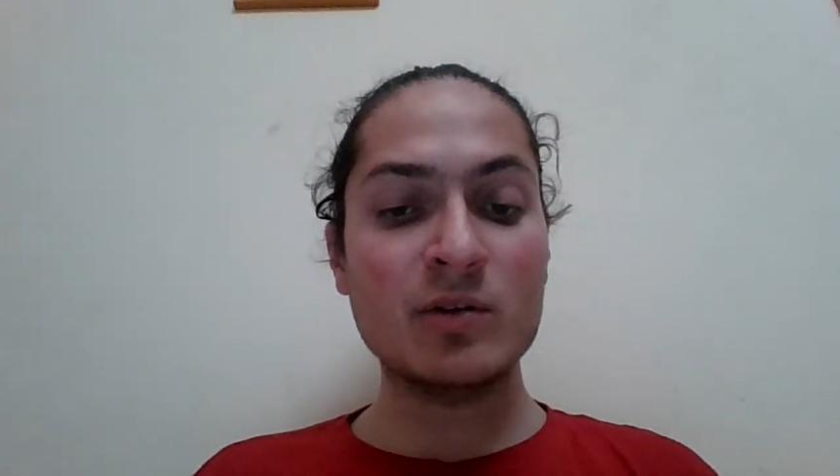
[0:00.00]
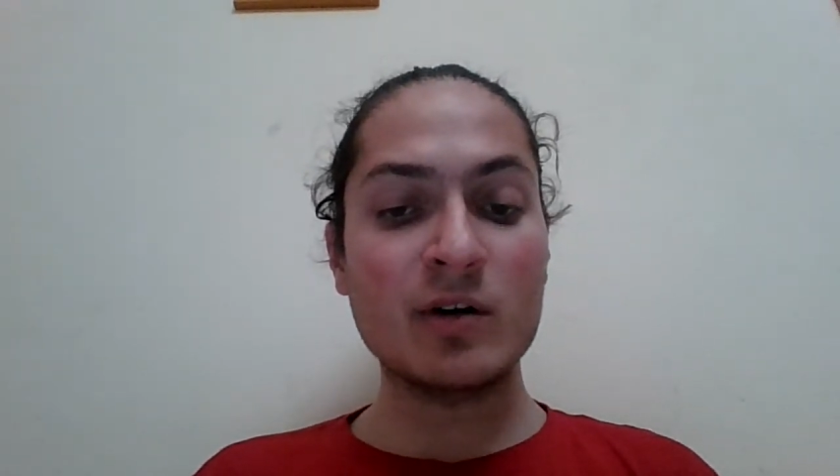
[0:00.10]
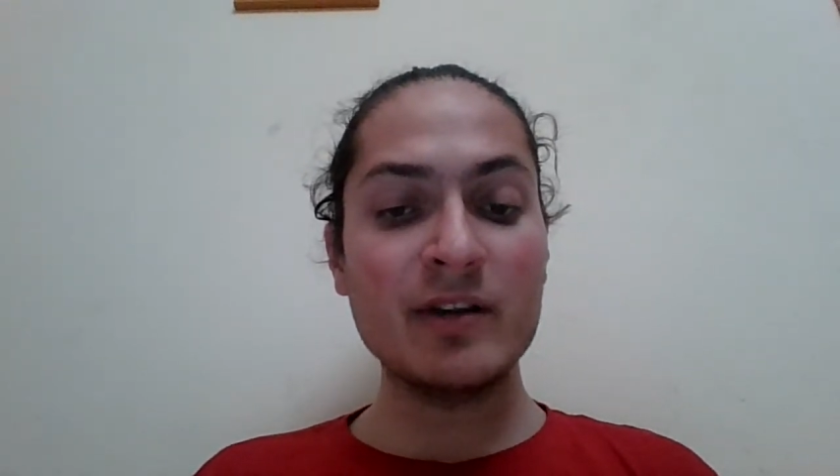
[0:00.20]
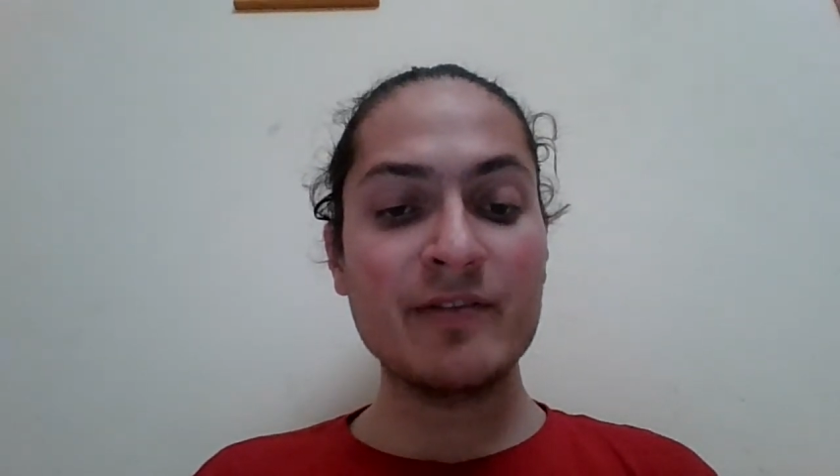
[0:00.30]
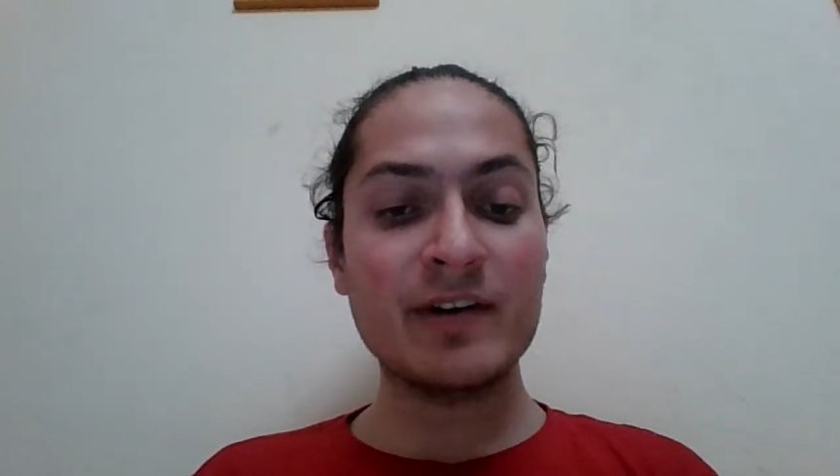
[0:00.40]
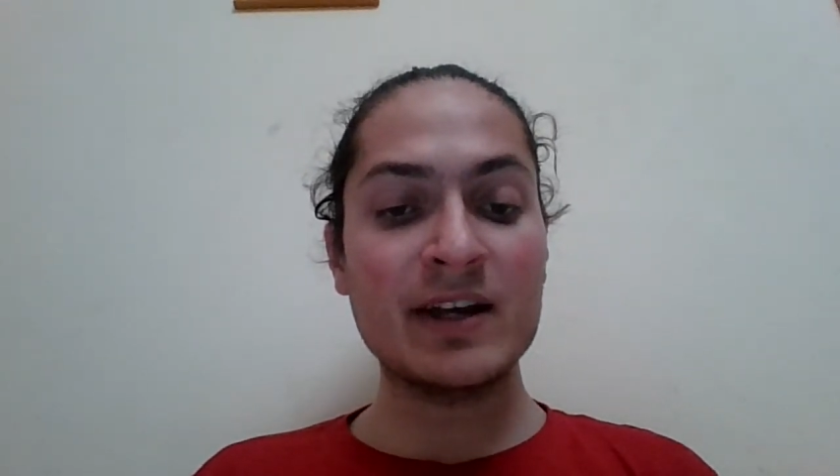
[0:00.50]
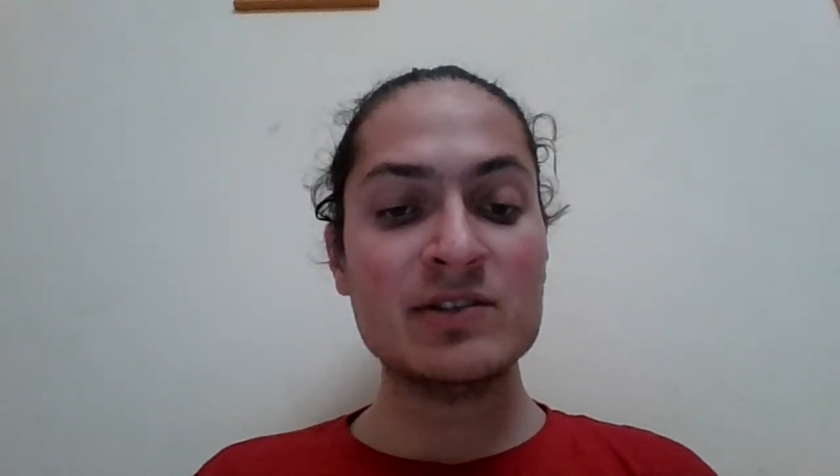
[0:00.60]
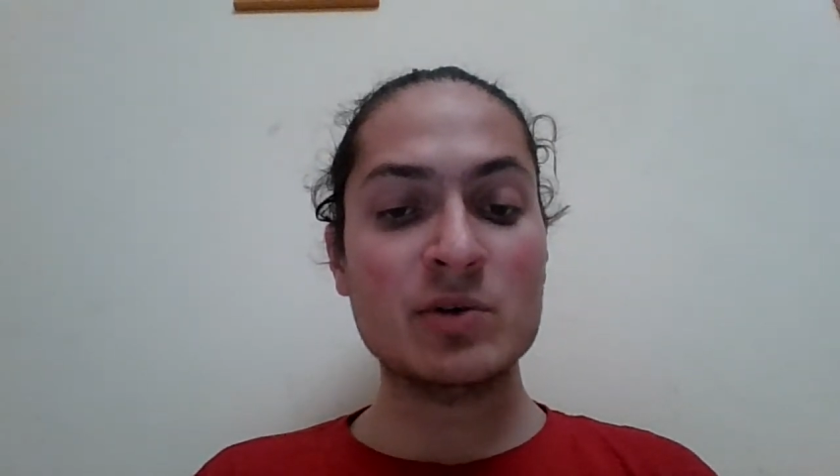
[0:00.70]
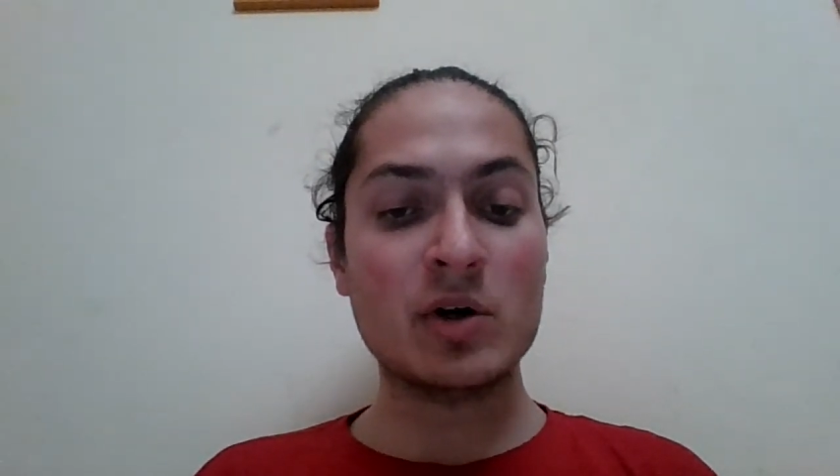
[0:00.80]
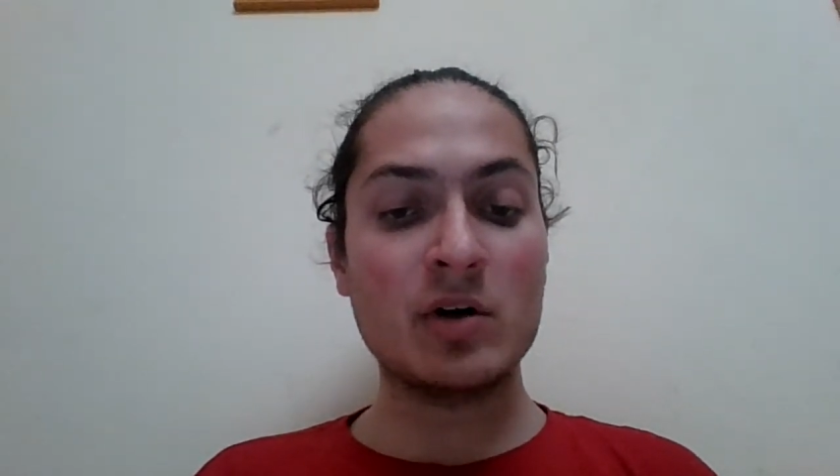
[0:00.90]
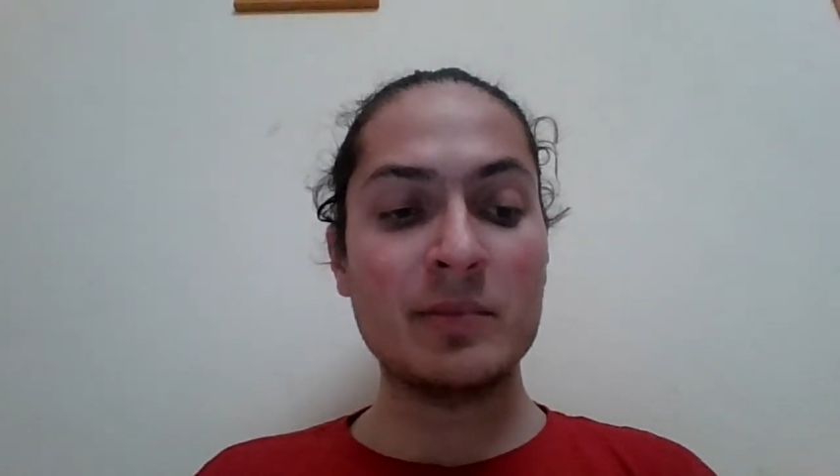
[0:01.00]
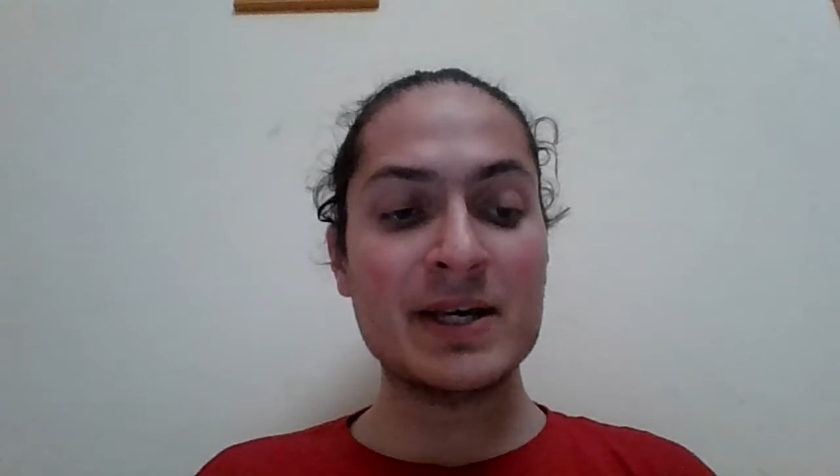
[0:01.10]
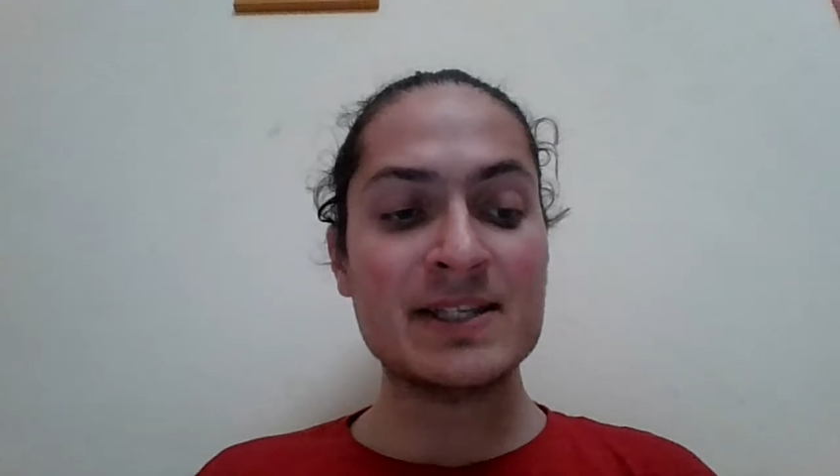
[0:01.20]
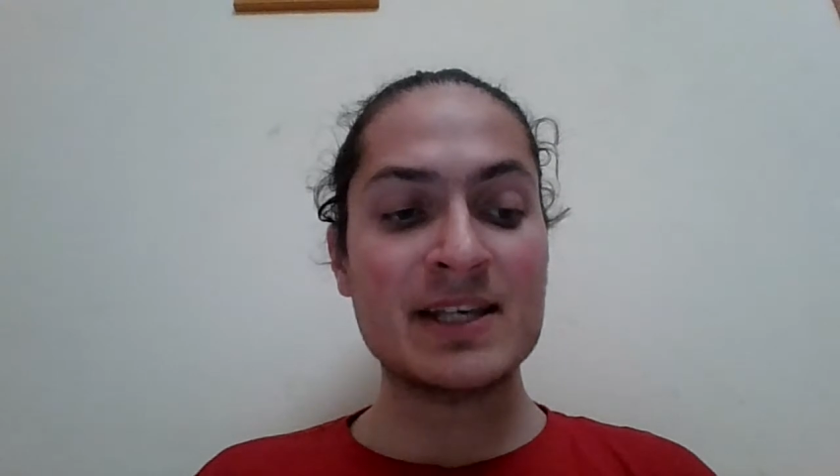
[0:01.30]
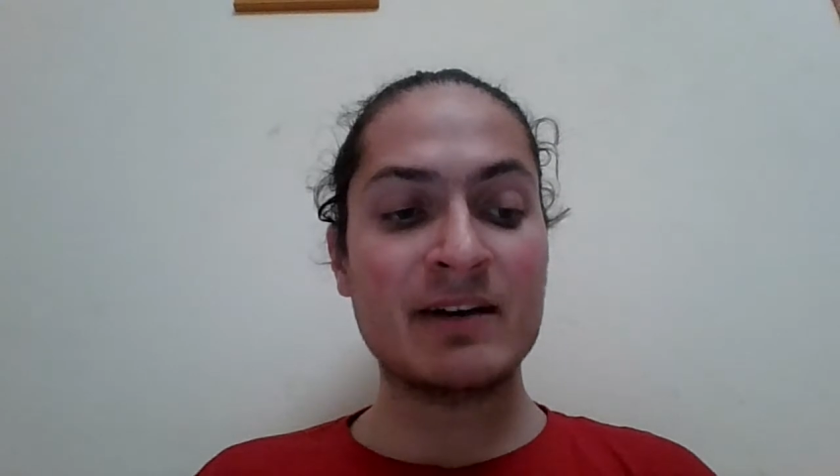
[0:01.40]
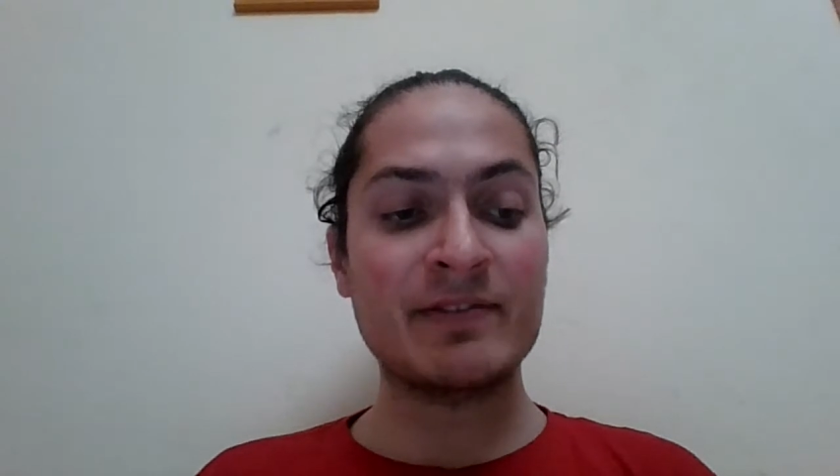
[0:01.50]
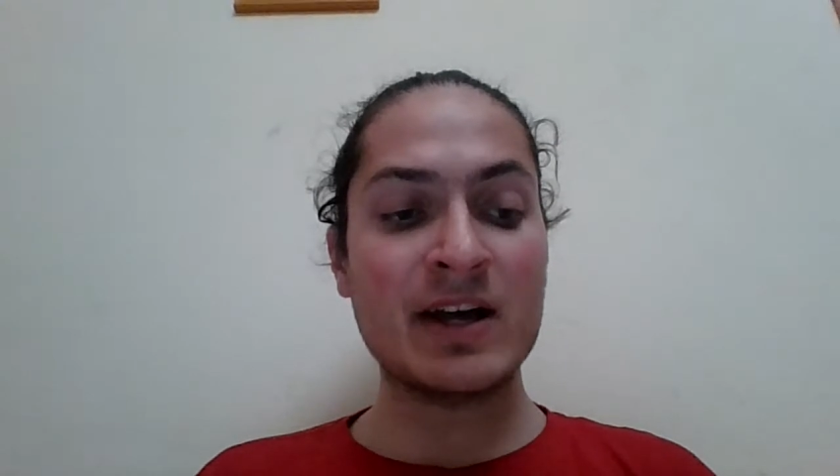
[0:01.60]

qualify to call myself